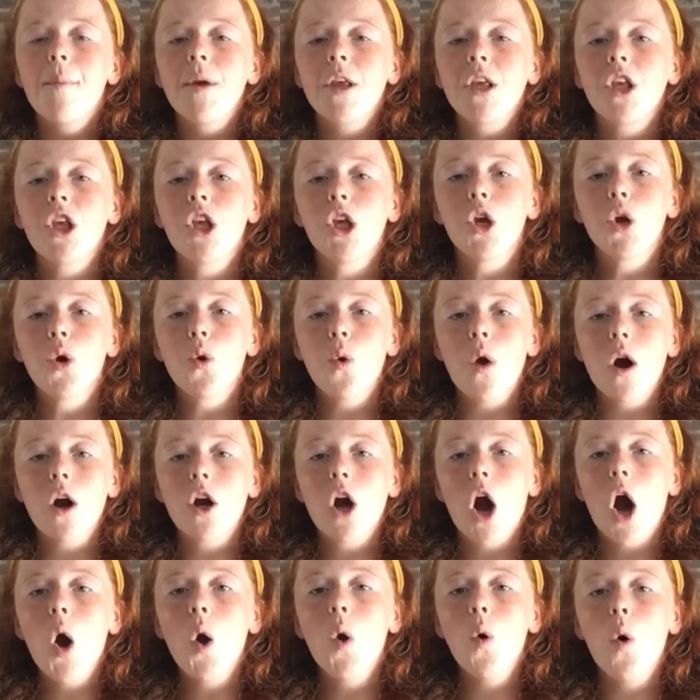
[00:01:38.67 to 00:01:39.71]
you
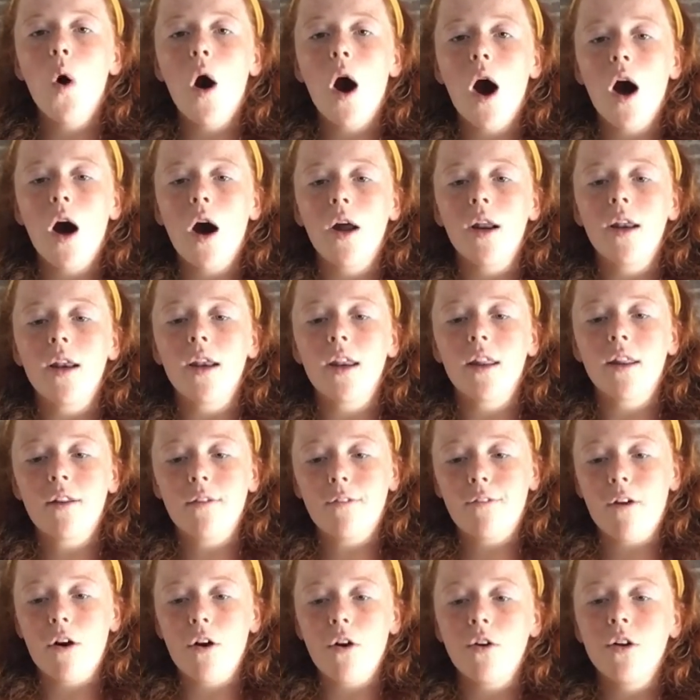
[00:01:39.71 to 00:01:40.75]
go on the
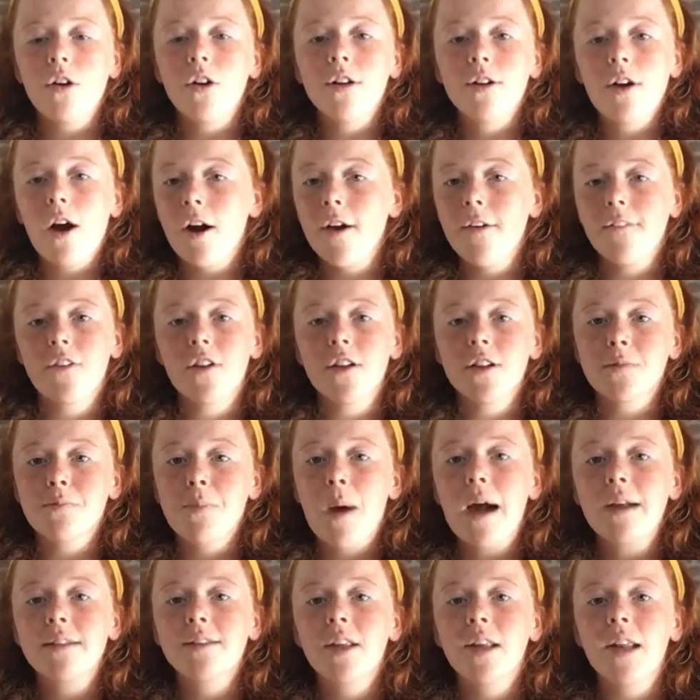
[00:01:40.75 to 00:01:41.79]
photo, I just
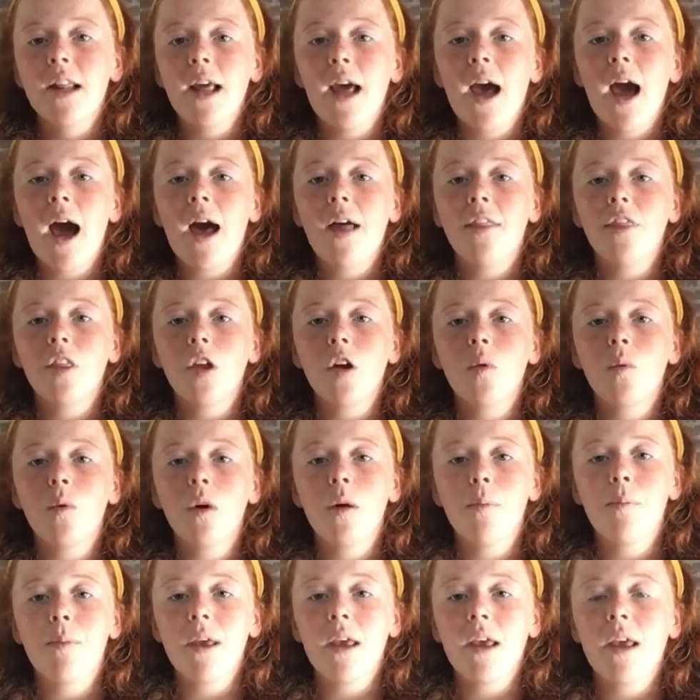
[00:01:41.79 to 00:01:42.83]
press on it, and there
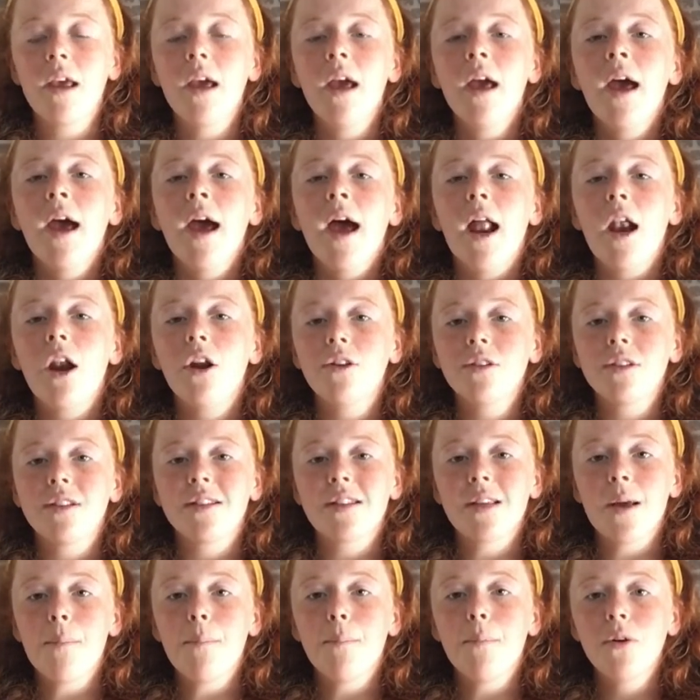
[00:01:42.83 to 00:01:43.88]
will be a little
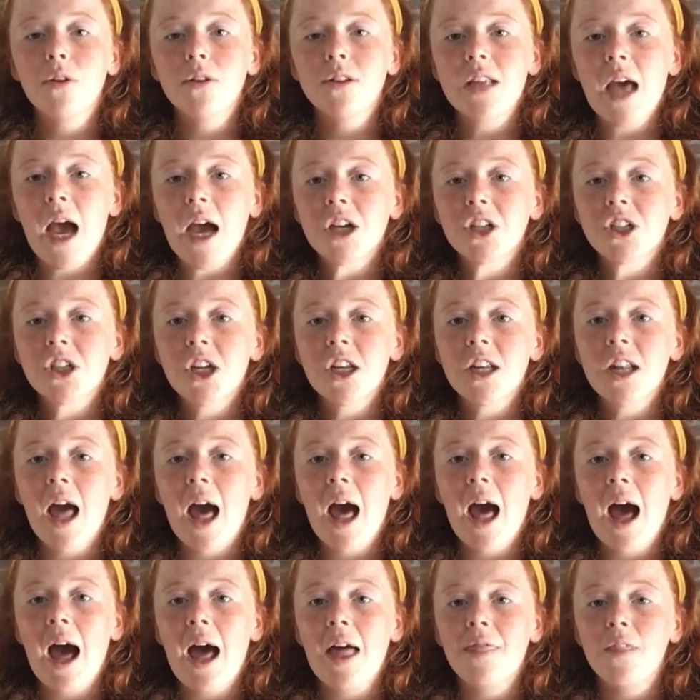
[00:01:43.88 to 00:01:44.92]
symbol section,
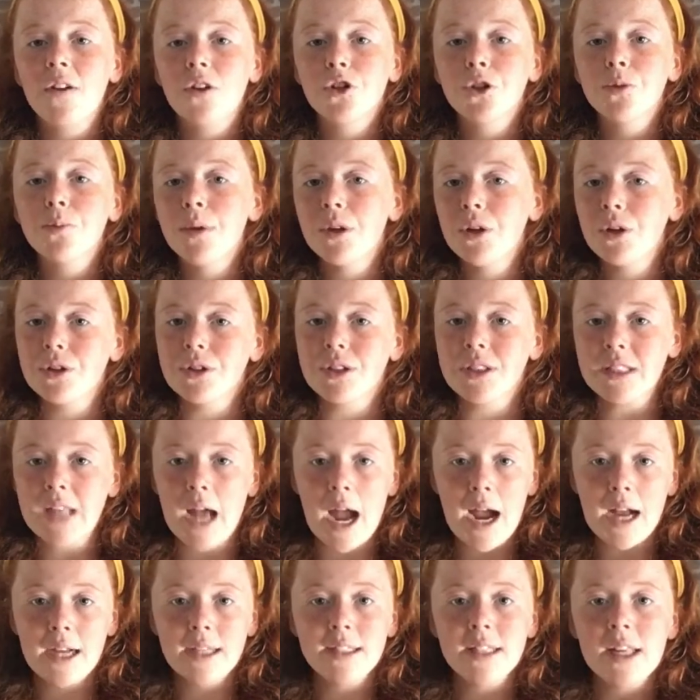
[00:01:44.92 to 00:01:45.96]
and there should be little
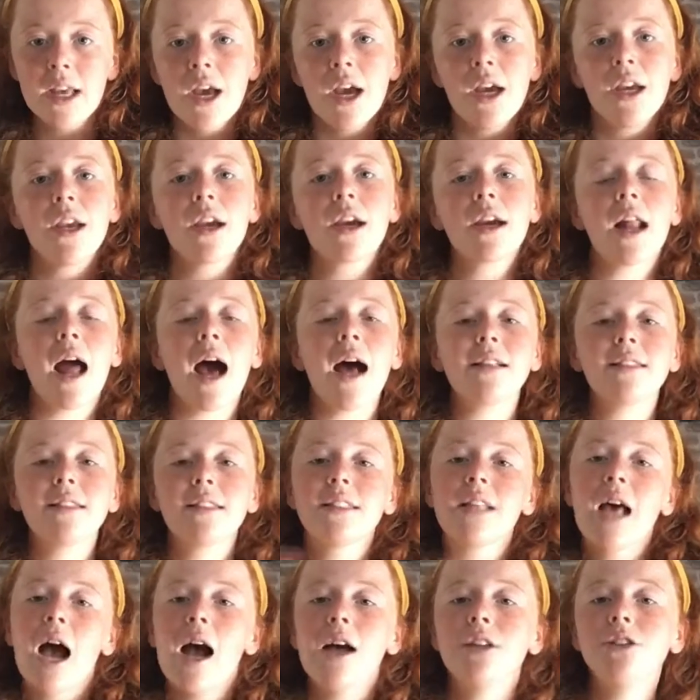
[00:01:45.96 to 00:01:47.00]
stars. You can add
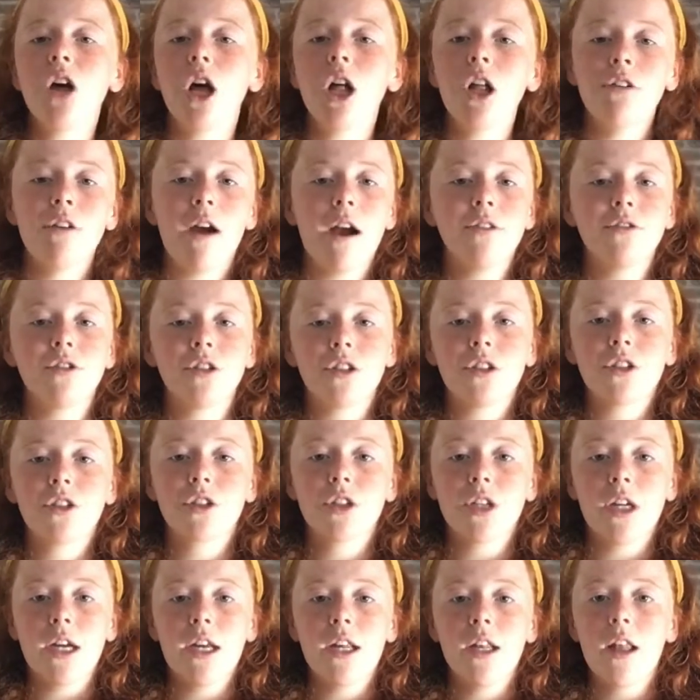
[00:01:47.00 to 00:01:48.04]
stars all around your
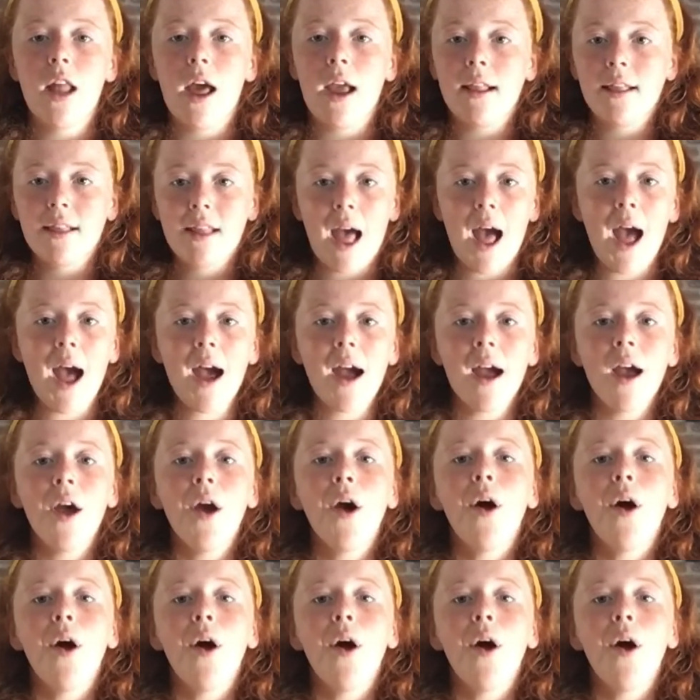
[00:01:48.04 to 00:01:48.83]
screen like that,